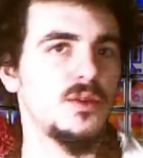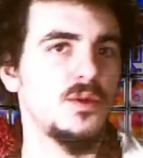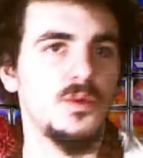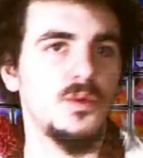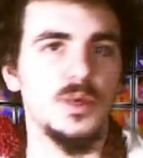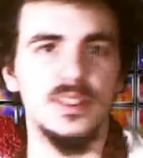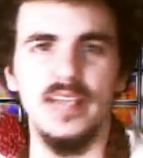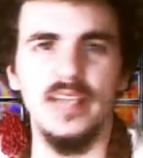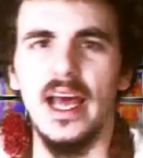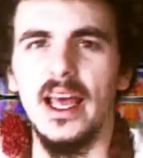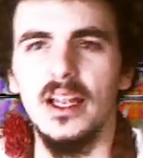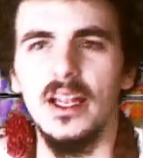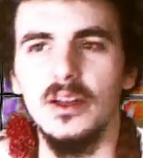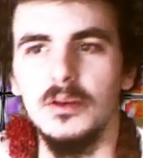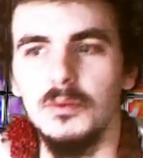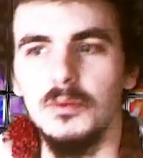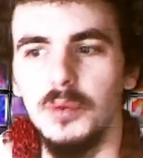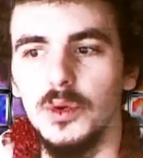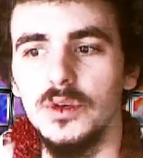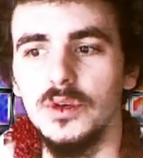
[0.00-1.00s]
Was
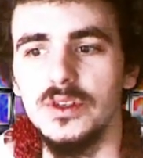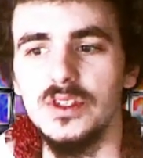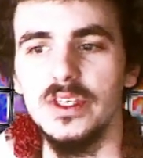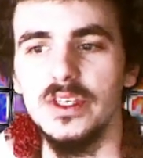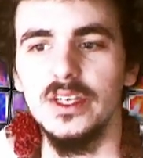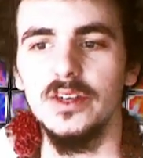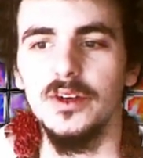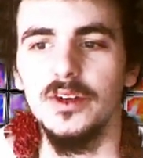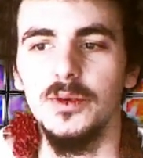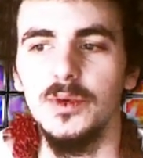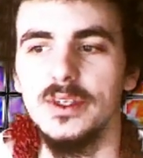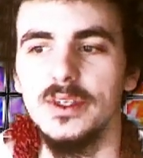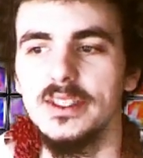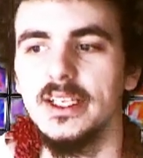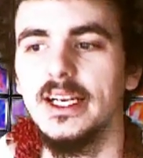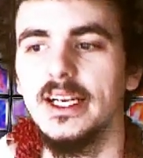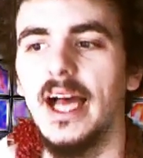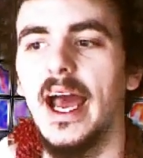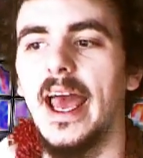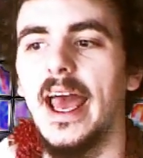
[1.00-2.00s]
that bullshit, or was
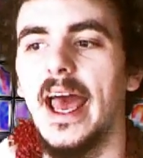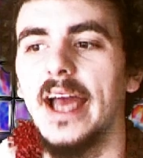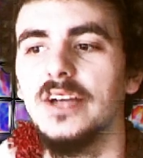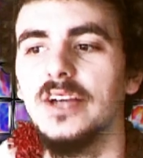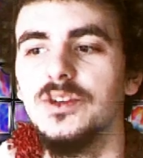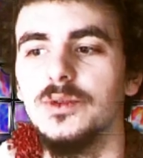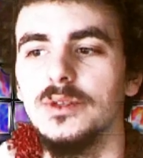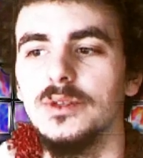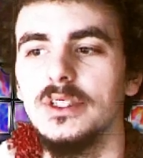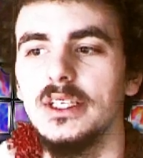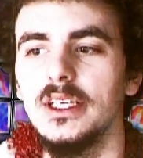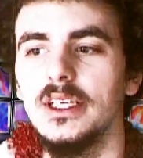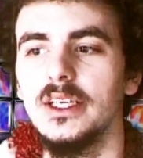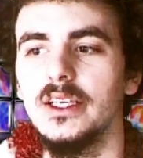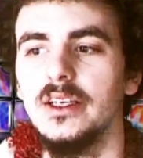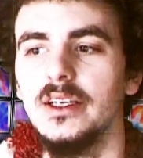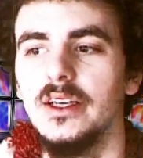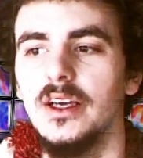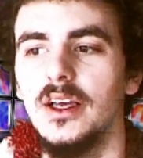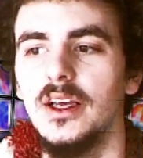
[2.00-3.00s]
the guy
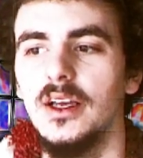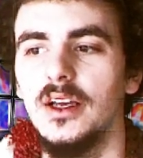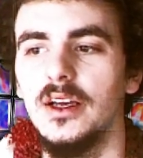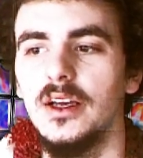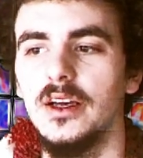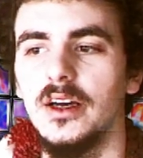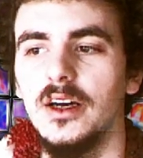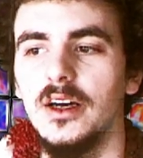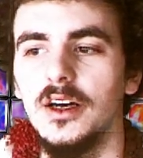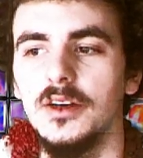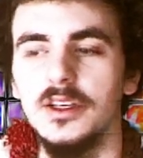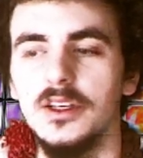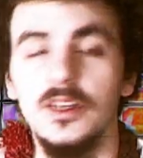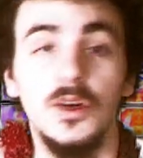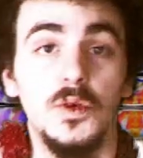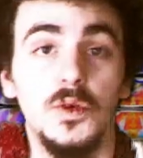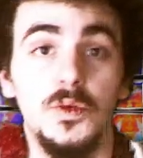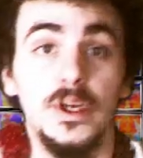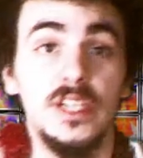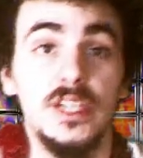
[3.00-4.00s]
actually,
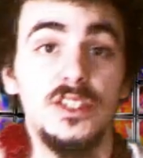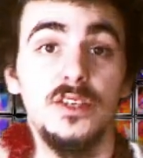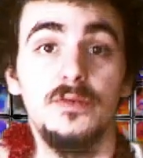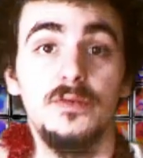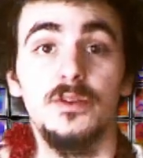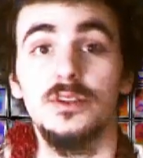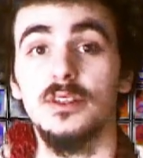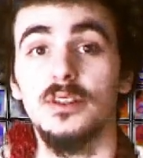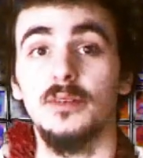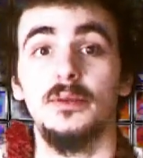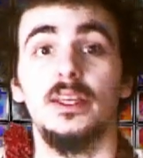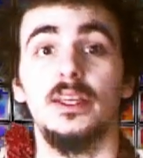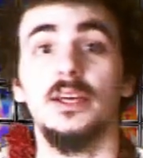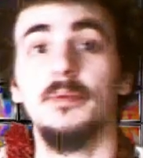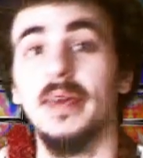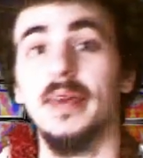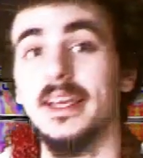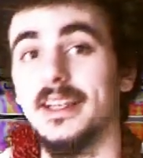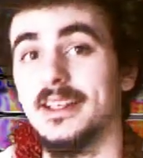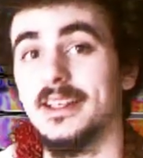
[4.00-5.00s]
reaching for
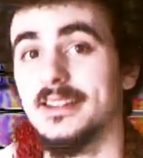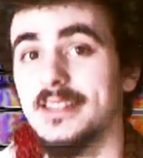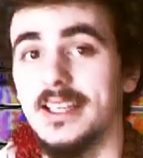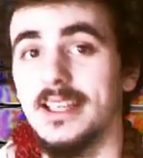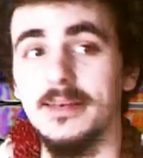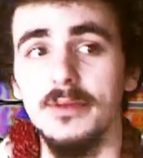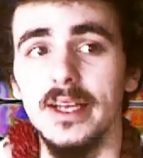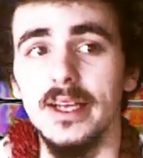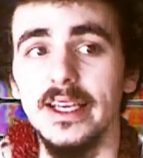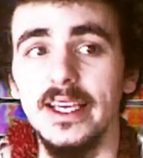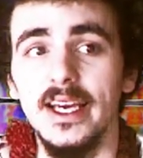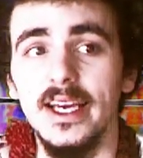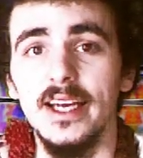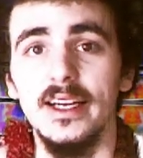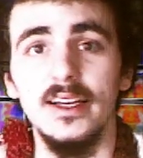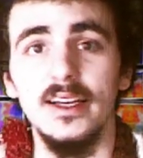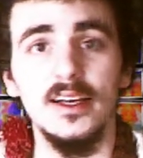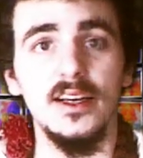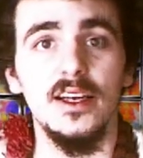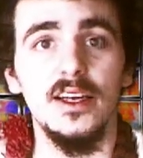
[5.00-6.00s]
something, making it seem like he had
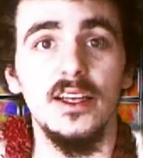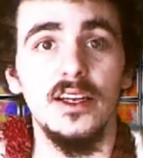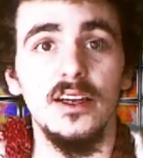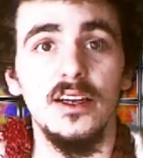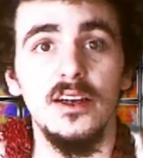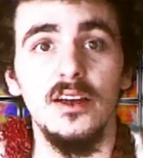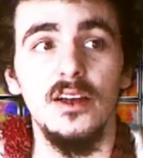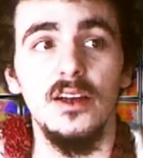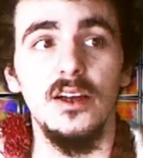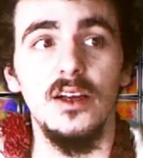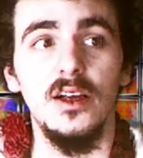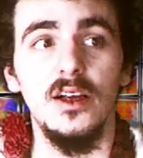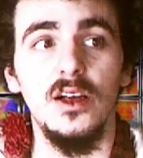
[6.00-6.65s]
a gun?